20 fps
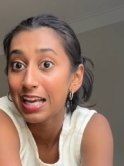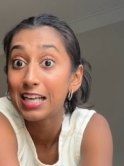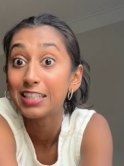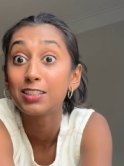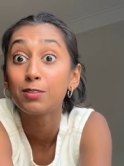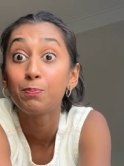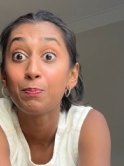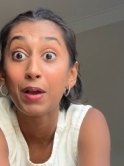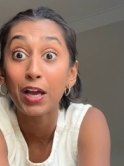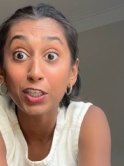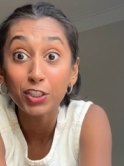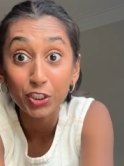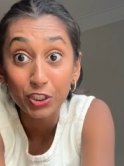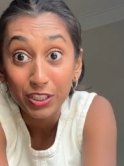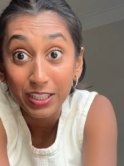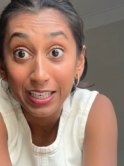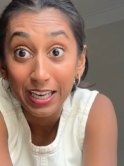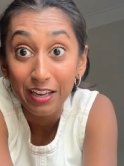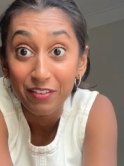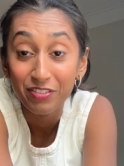
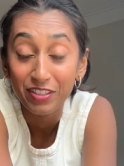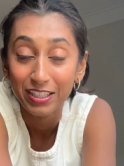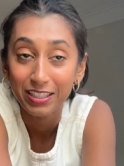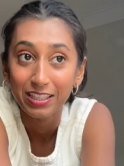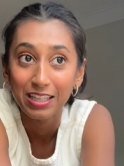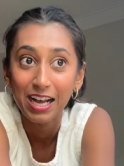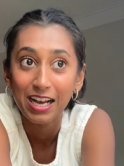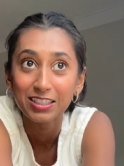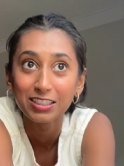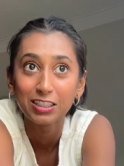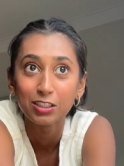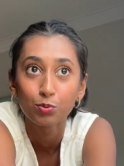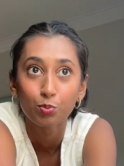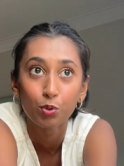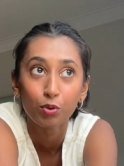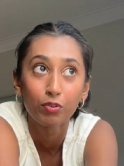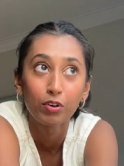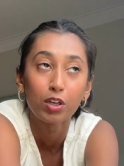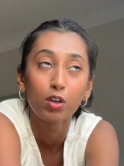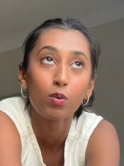especially if the classes
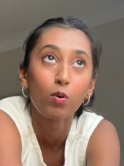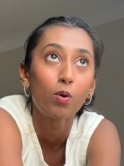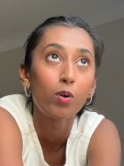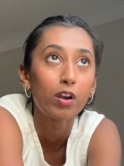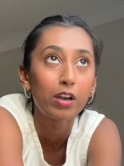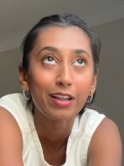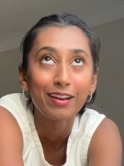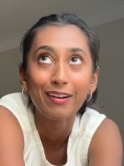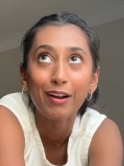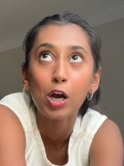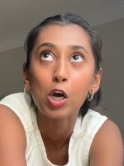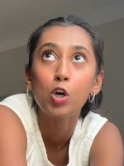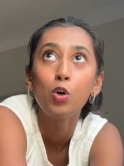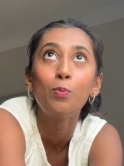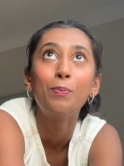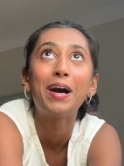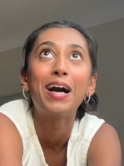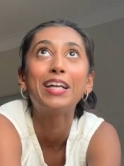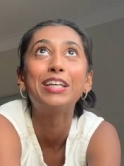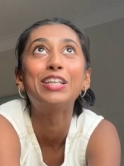were recorded. Oh
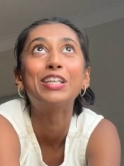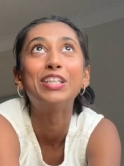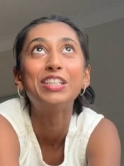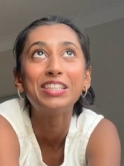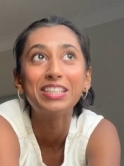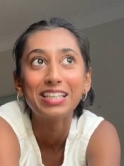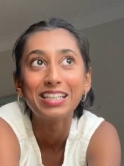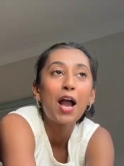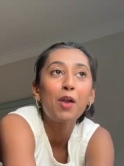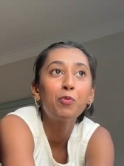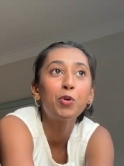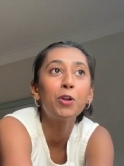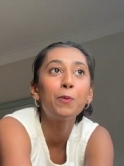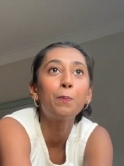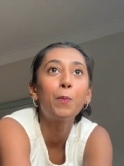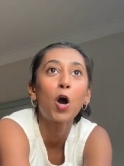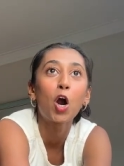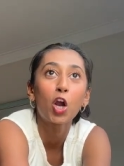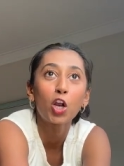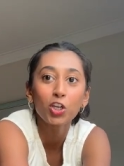my goodness. I would
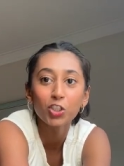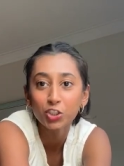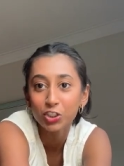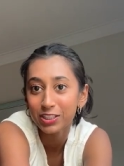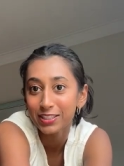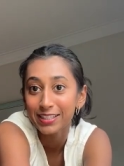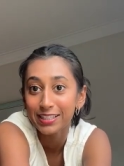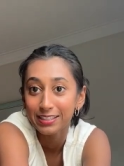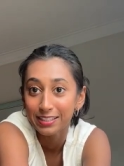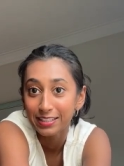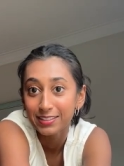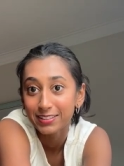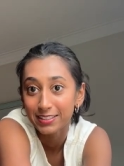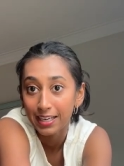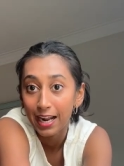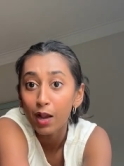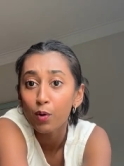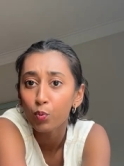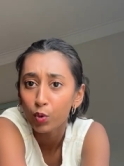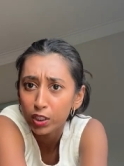partially listen.
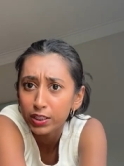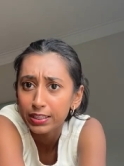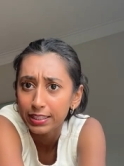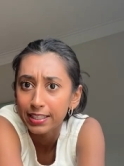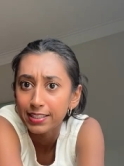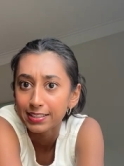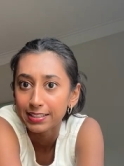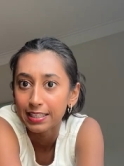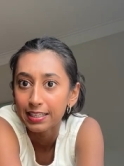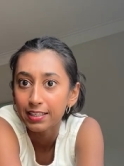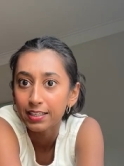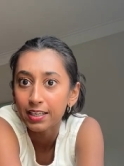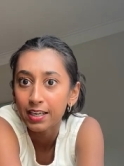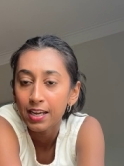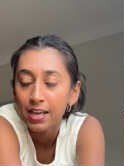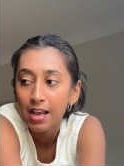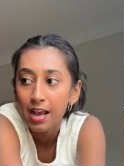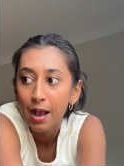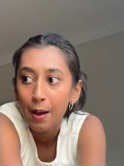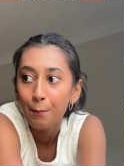I would listen,
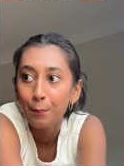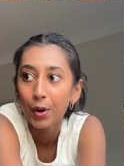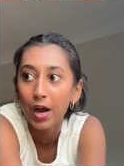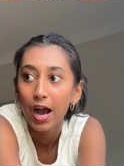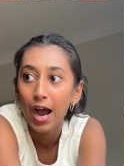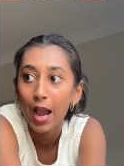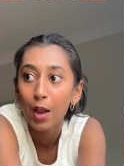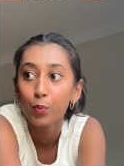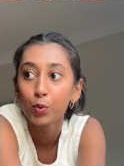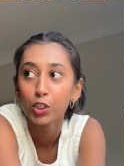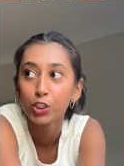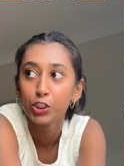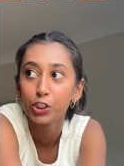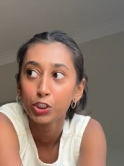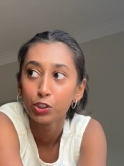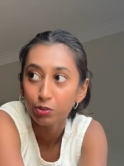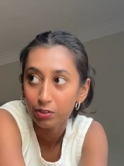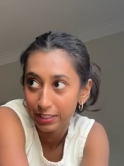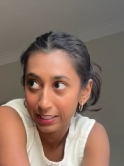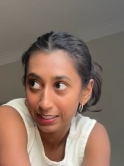but I would
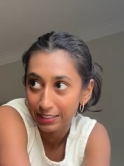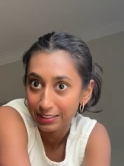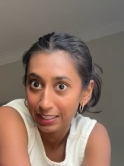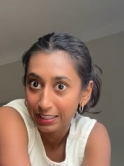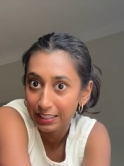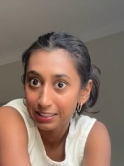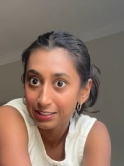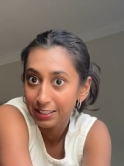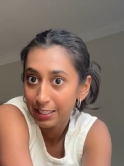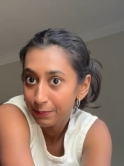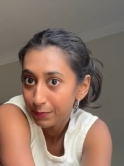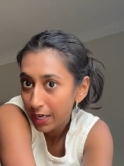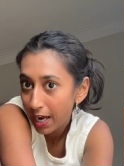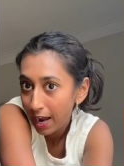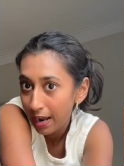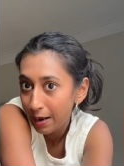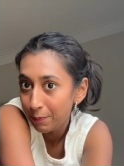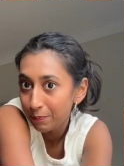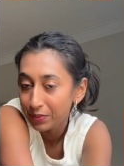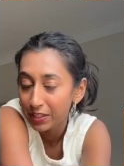do things at the same
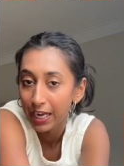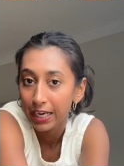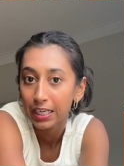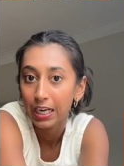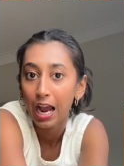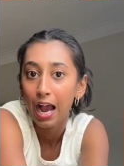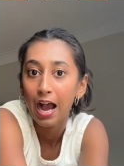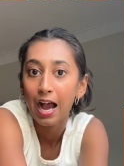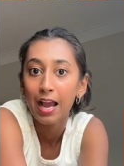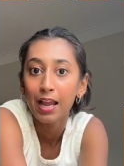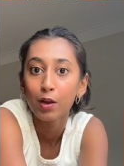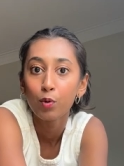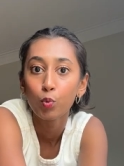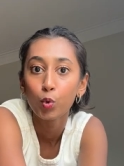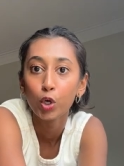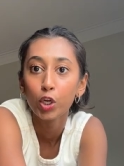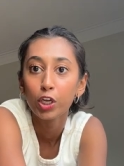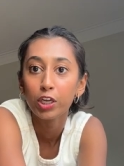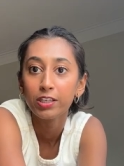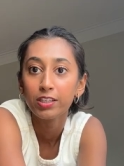time. Like I
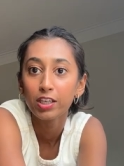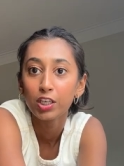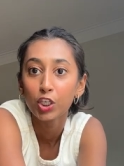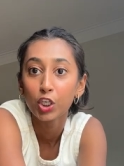would